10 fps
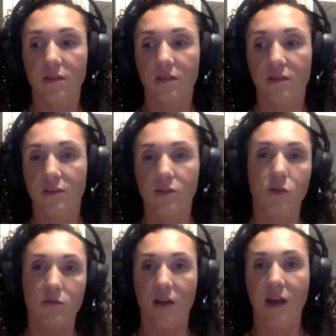the
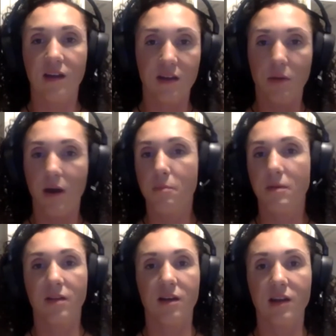notoriety,
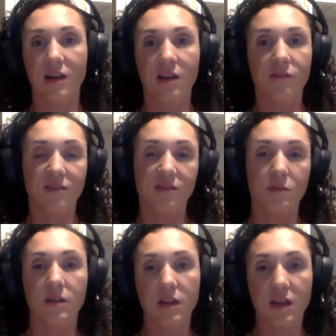popularity, and
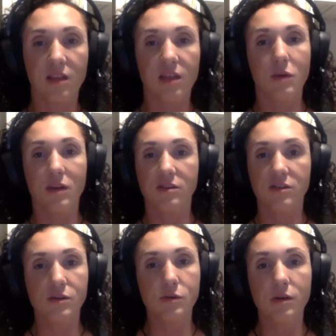visibility that we
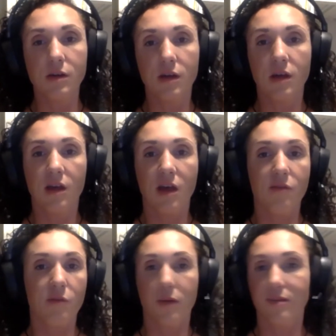do
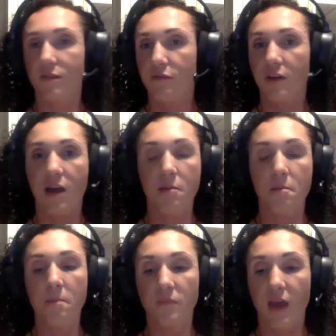if it wasn't for
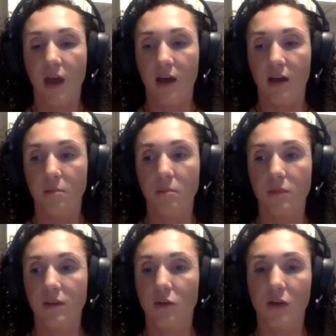him.
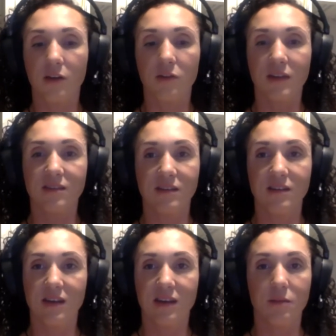Not only did
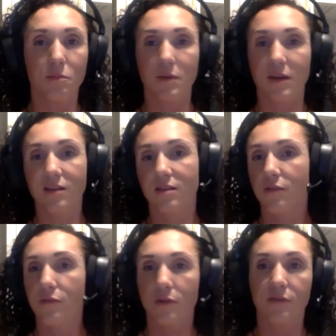he bring it to the
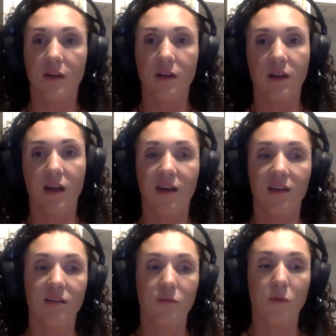forefront
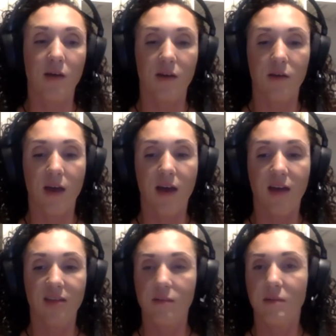
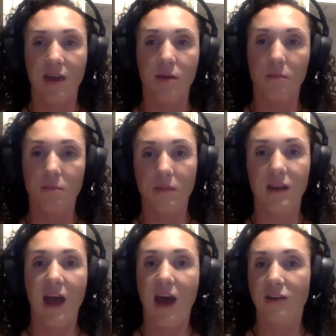as he became
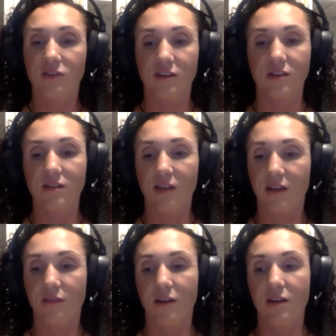an actor and
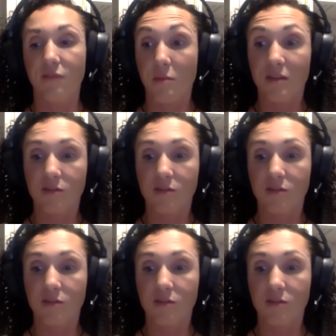a very famous